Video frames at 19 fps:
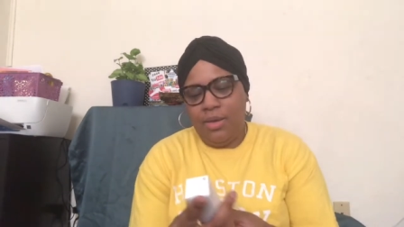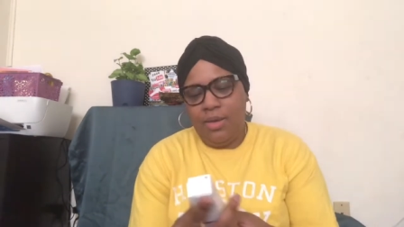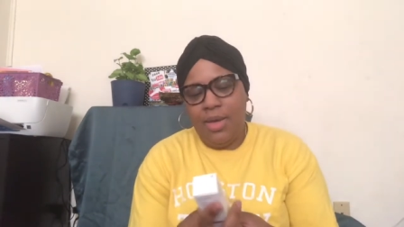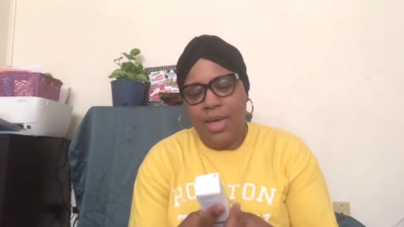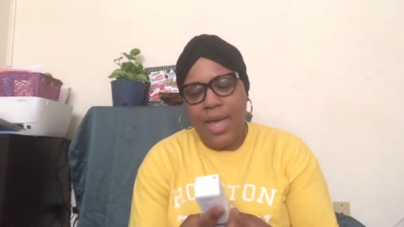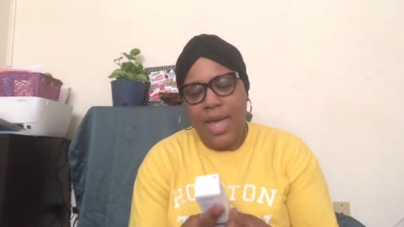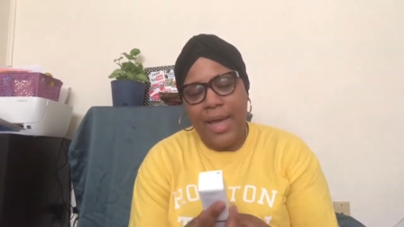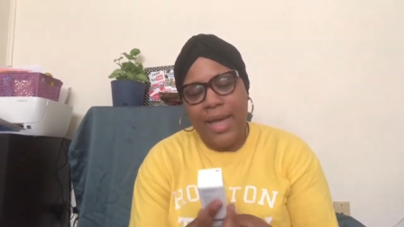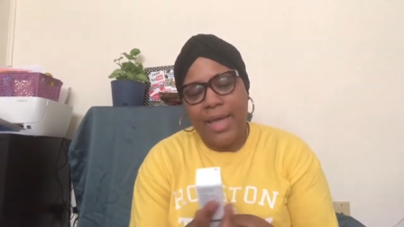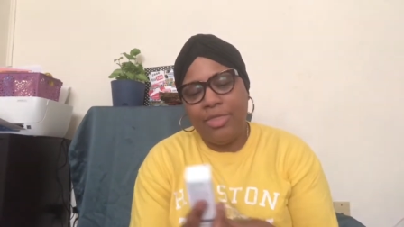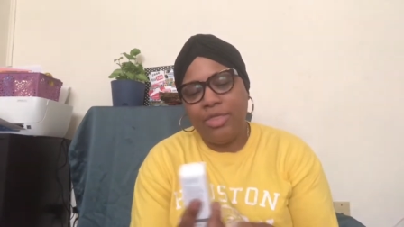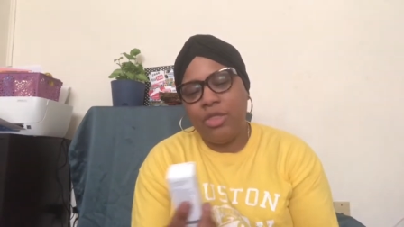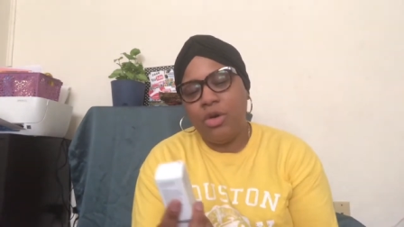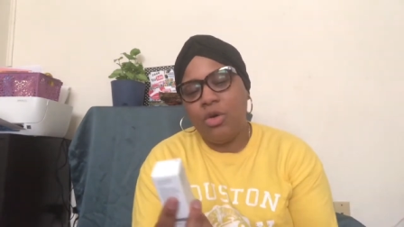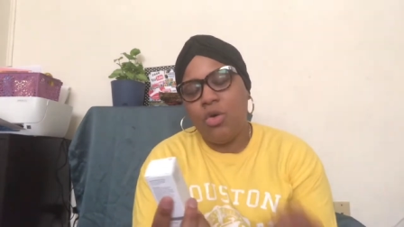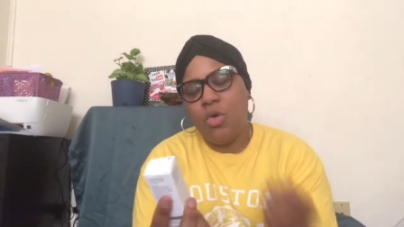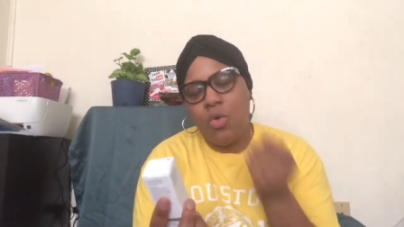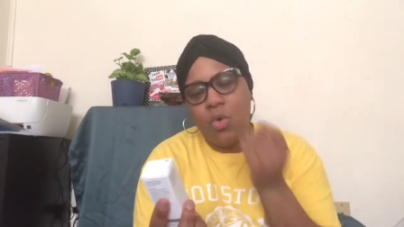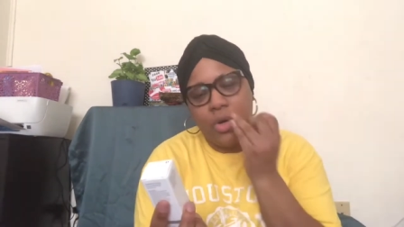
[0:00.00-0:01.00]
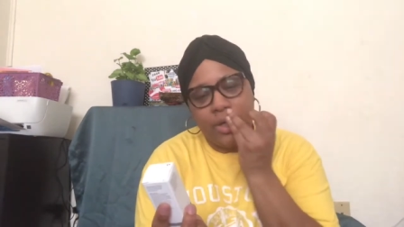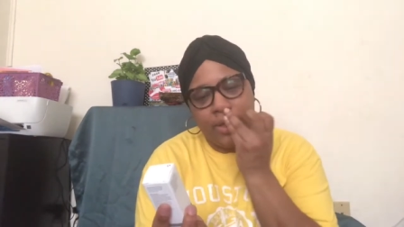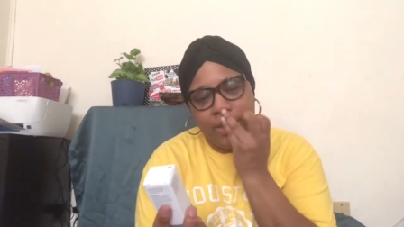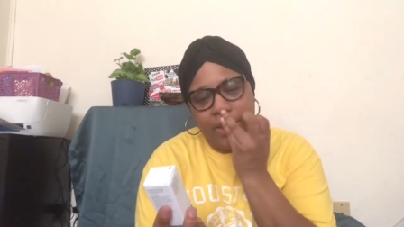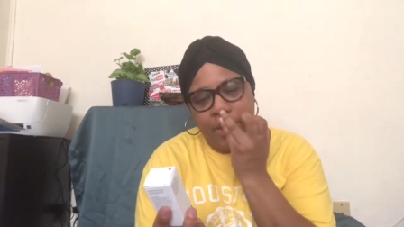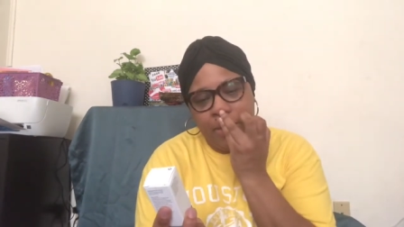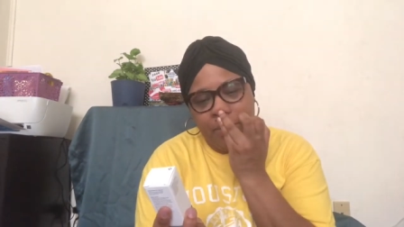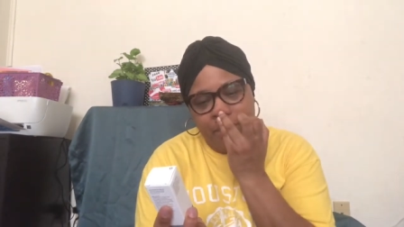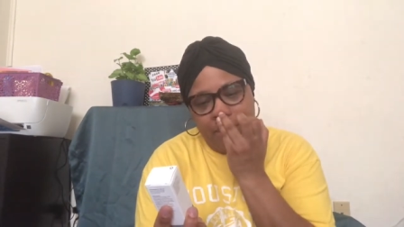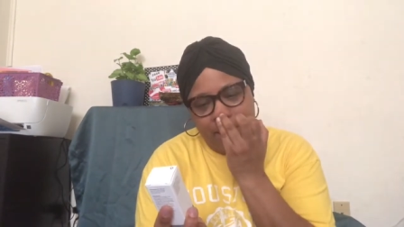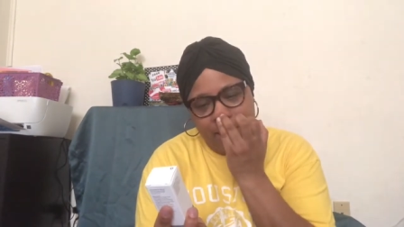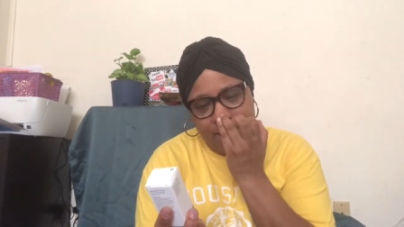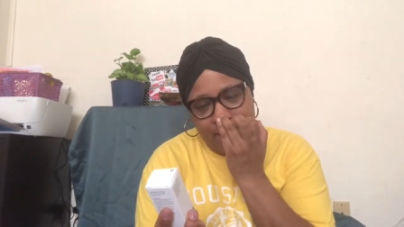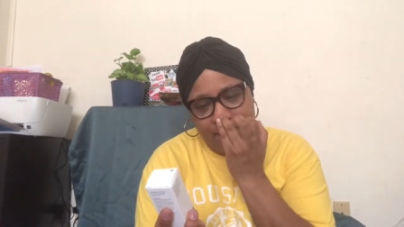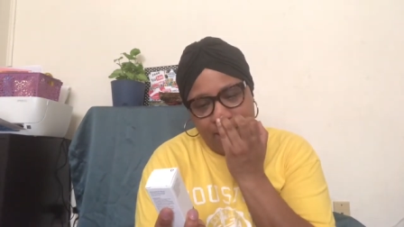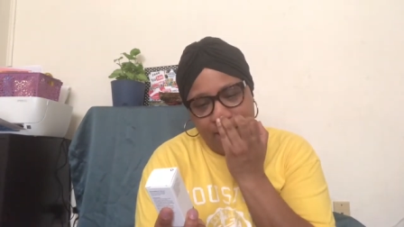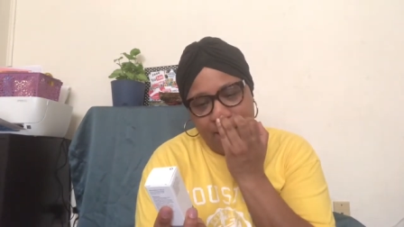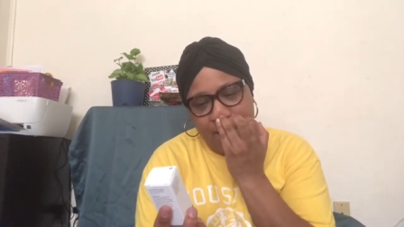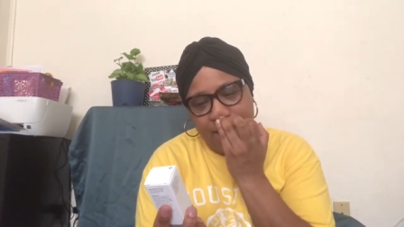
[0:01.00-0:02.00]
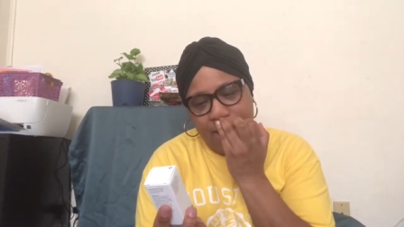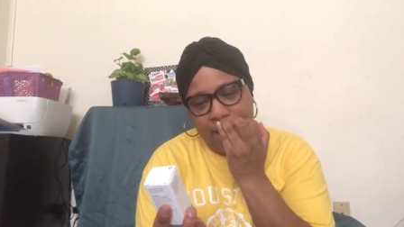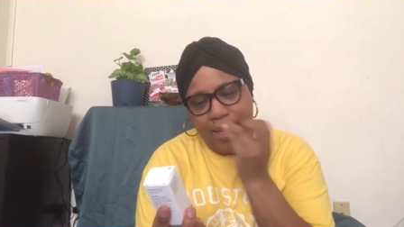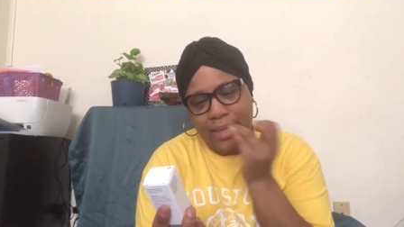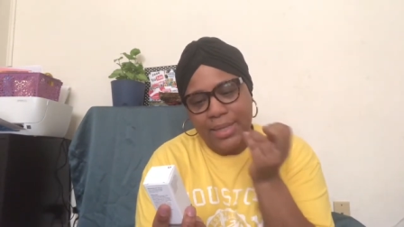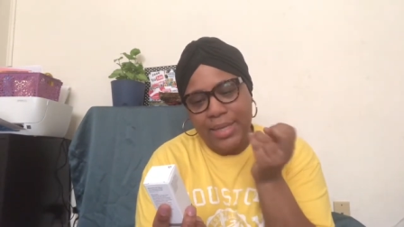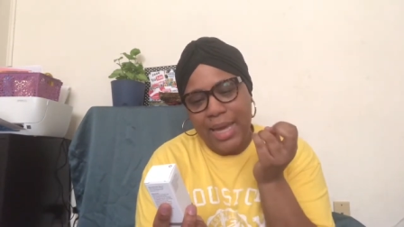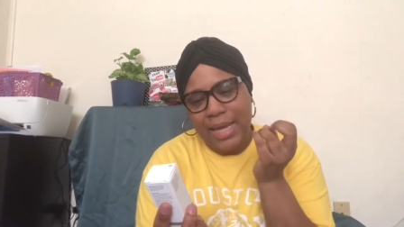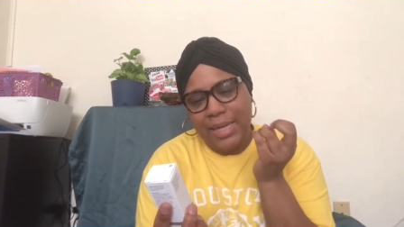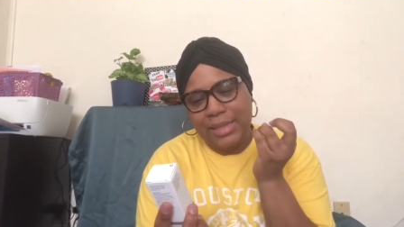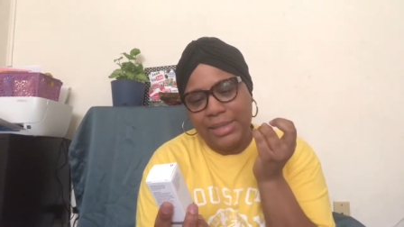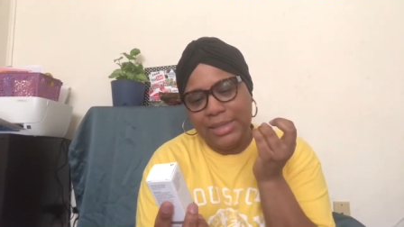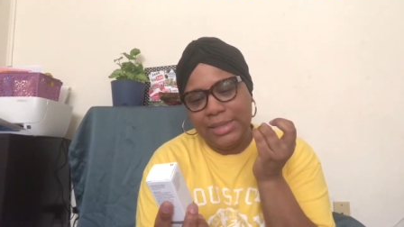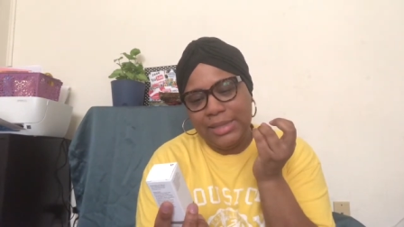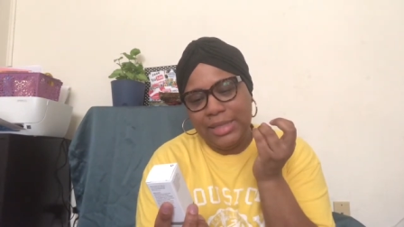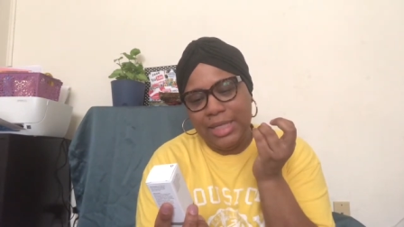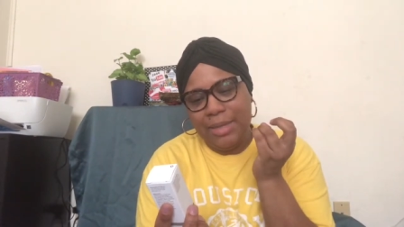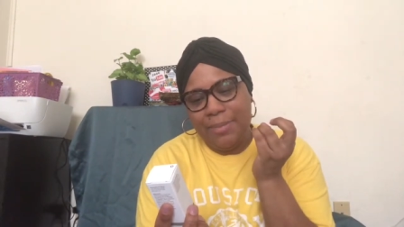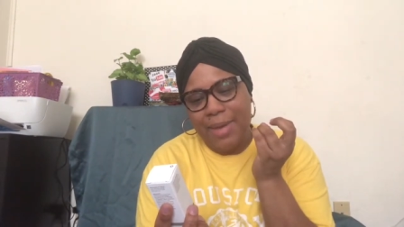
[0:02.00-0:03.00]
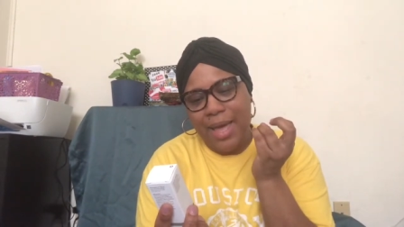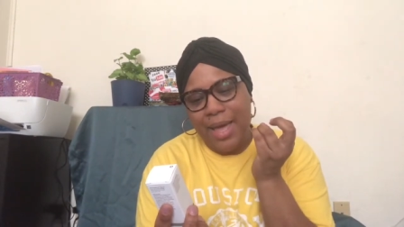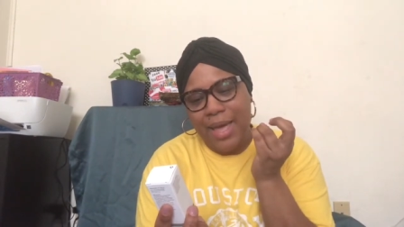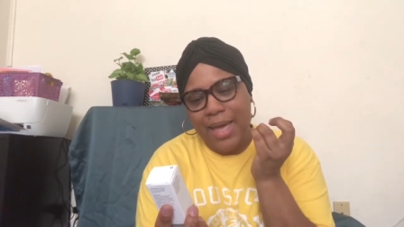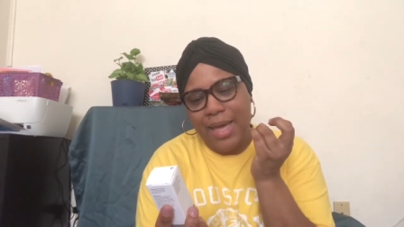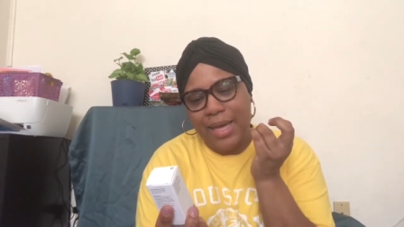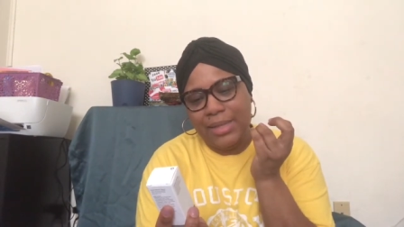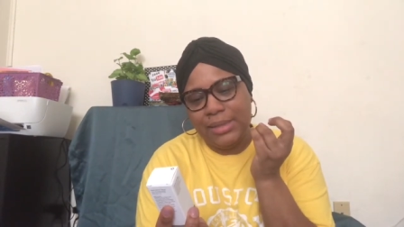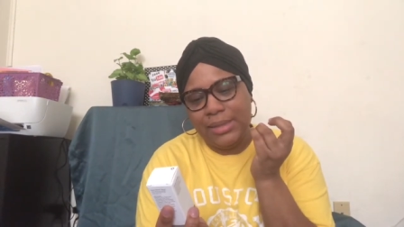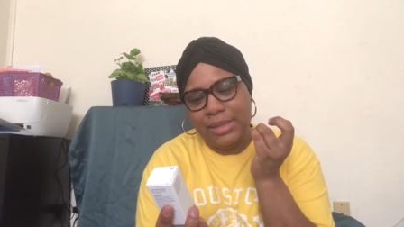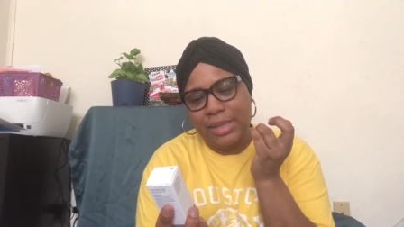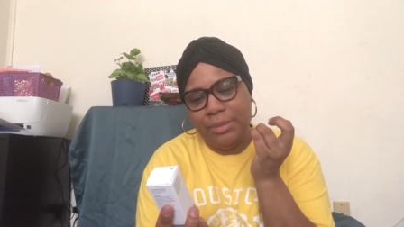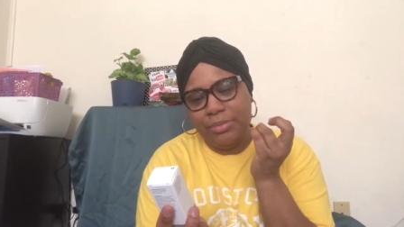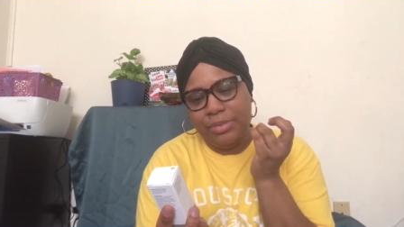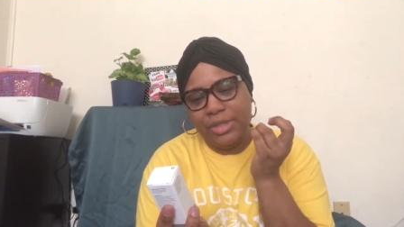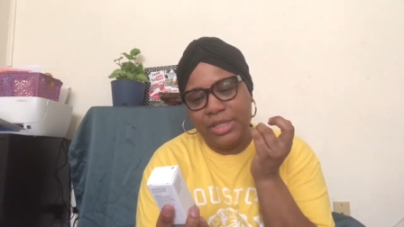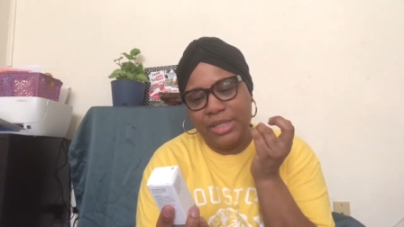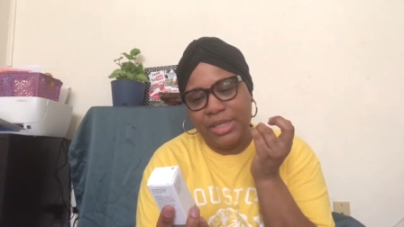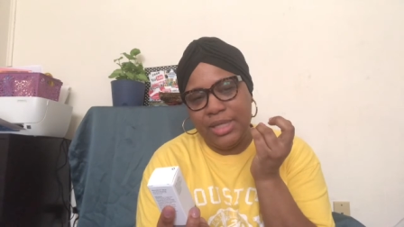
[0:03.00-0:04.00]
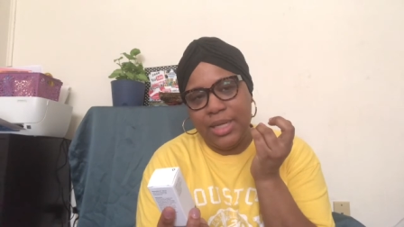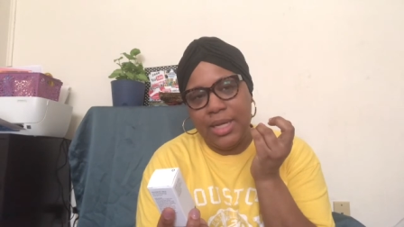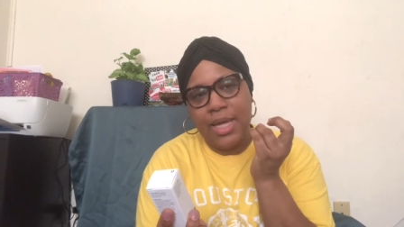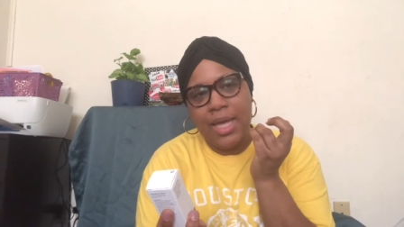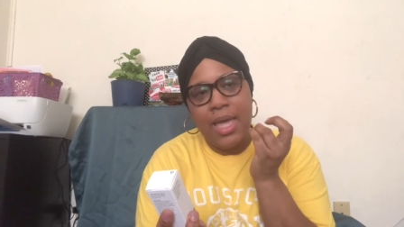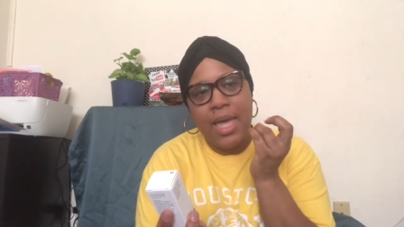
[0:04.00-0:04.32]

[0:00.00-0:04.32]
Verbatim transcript: I got The Ordinary niacinamide 10%